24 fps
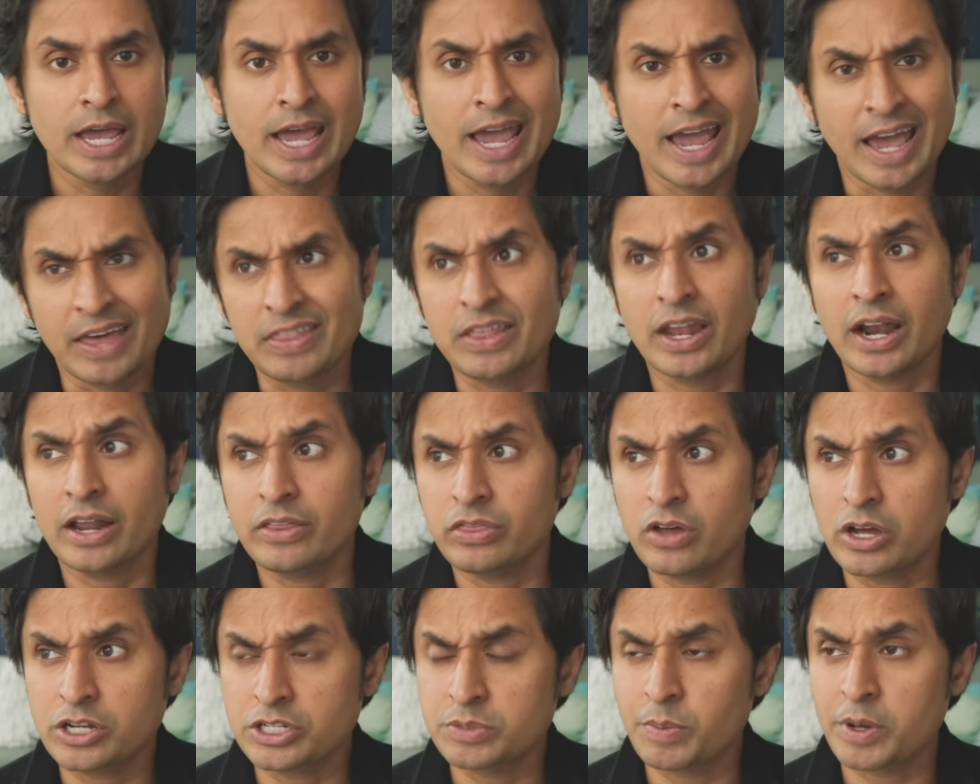And then I
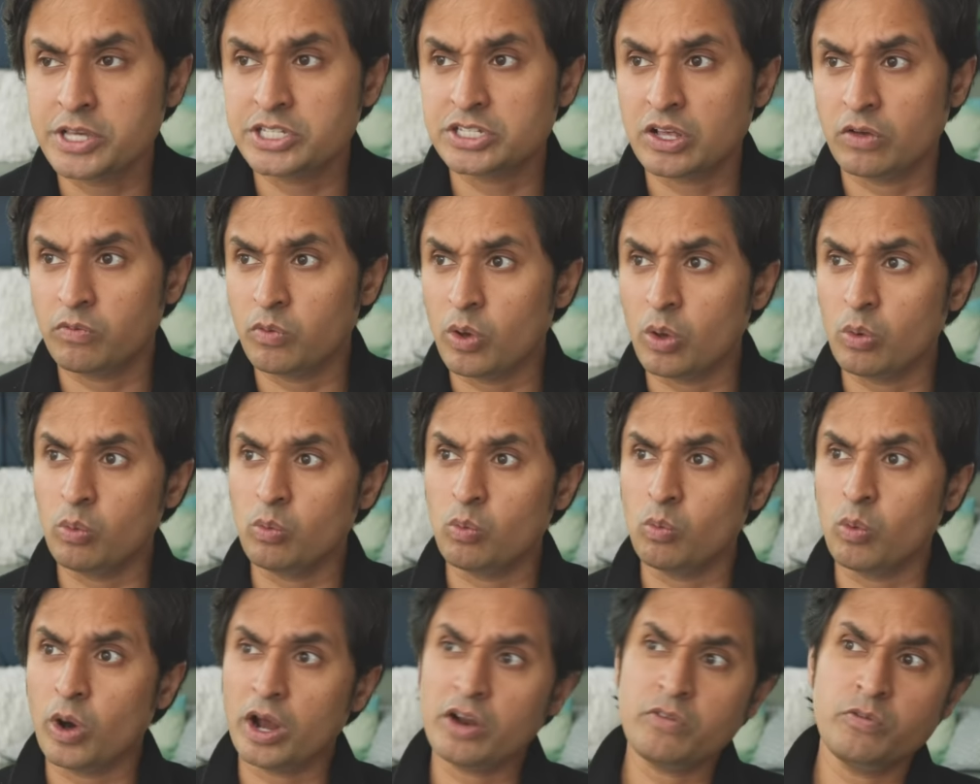thought to myself, well,
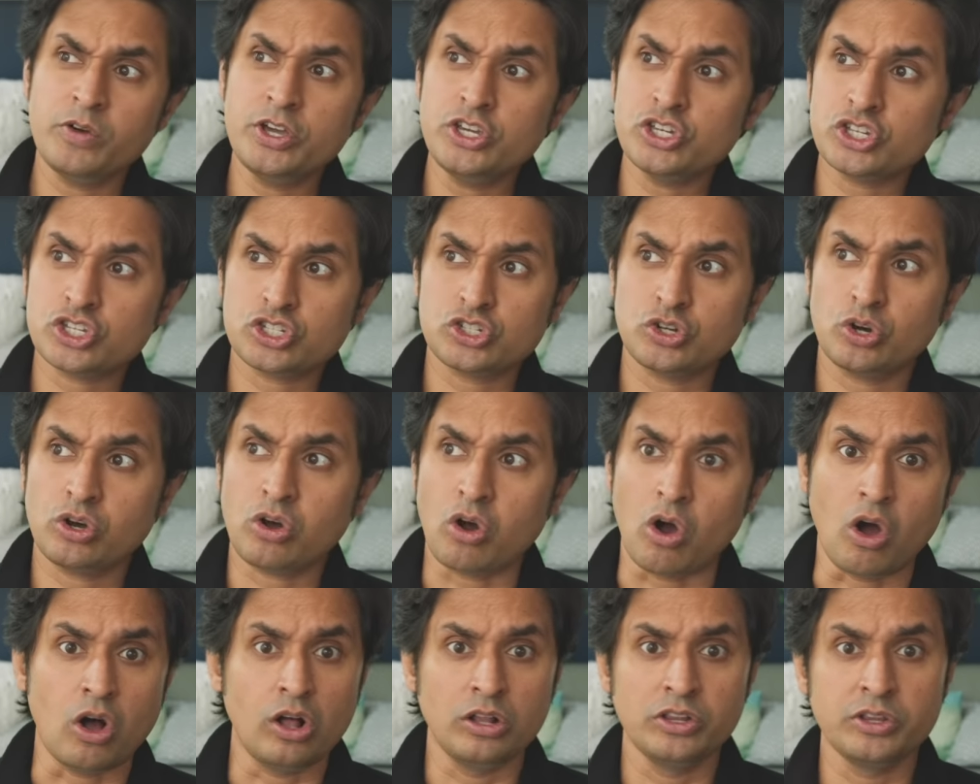what if we just took
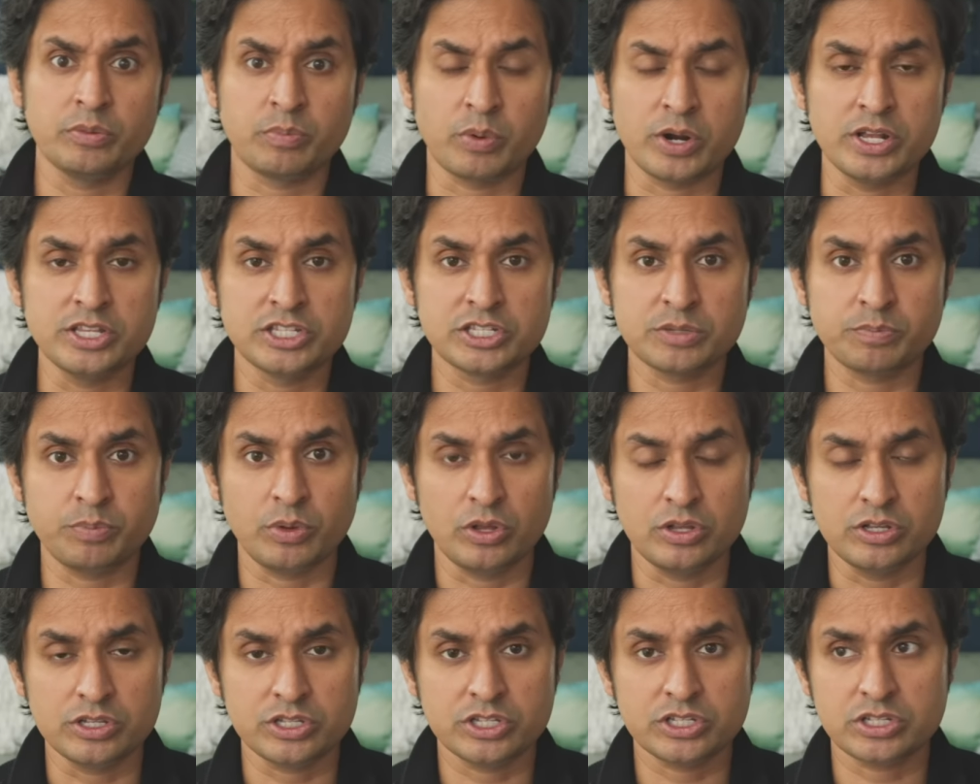all the
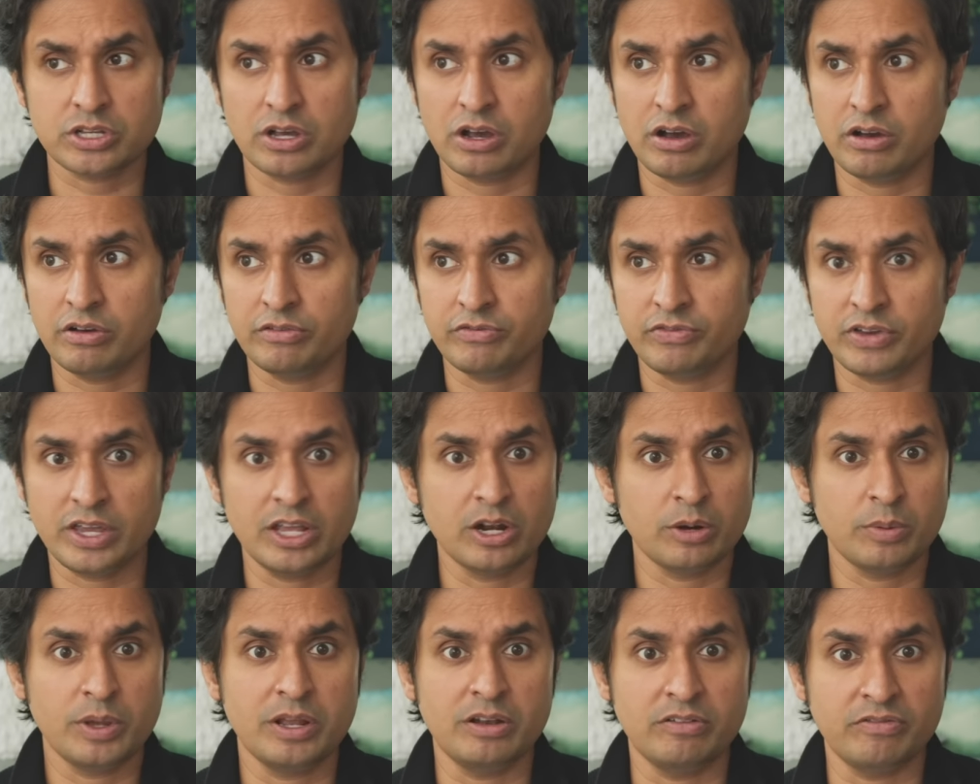principles of
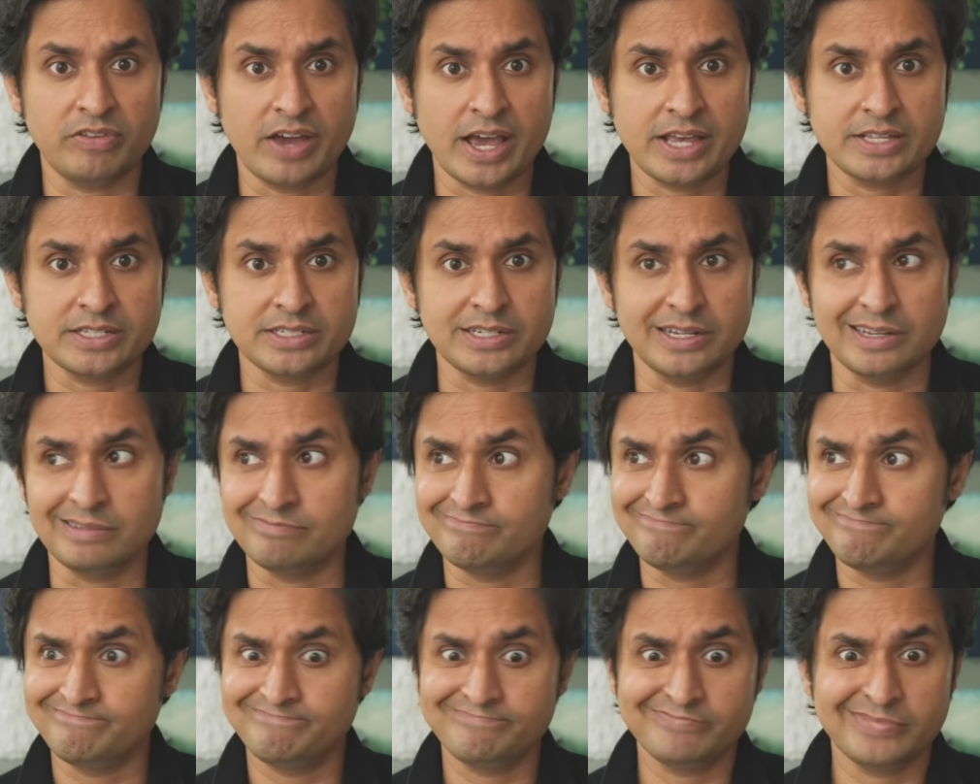intermittent fasting
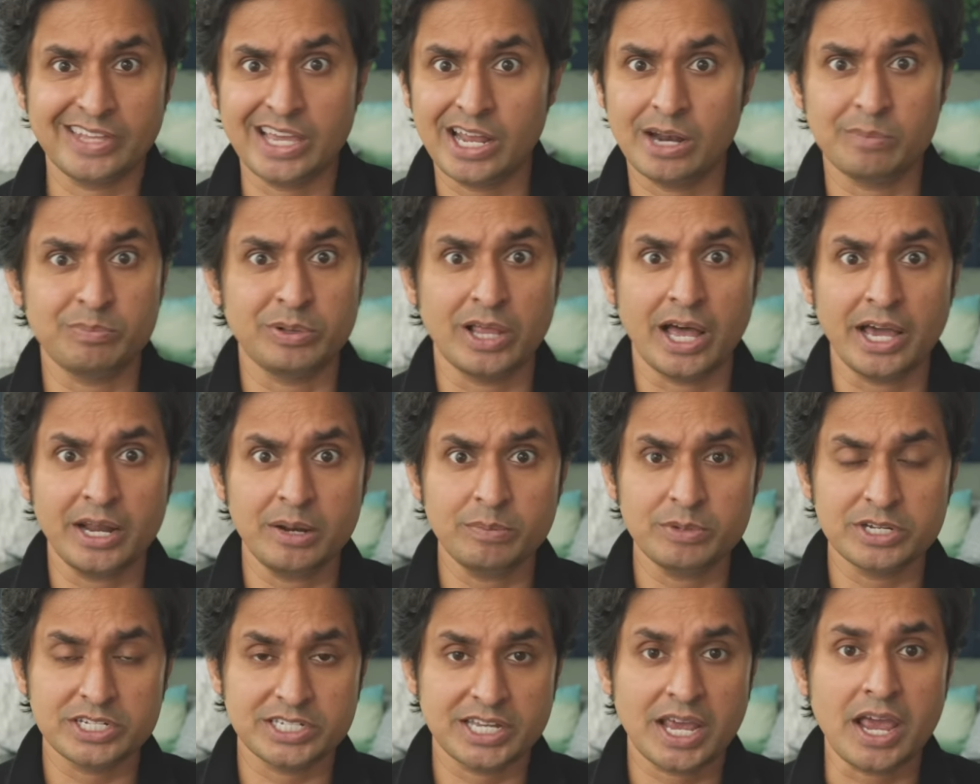and applied them
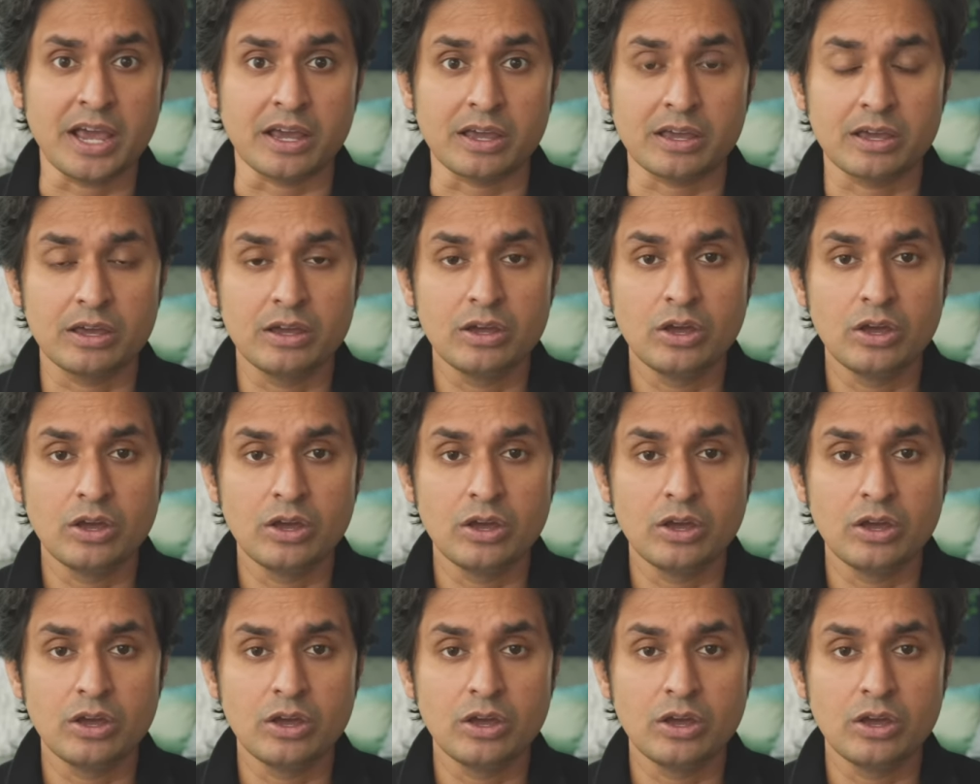to tech?